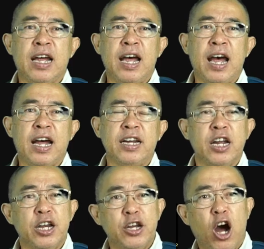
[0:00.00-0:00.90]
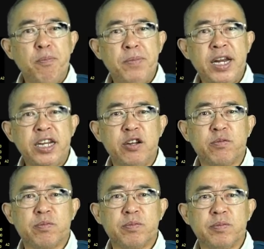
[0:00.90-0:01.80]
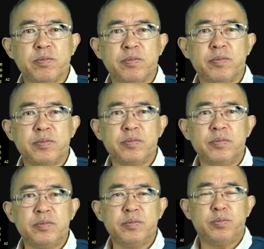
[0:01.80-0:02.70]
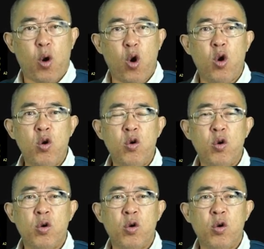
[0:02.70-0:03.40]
uh, not magnetic poor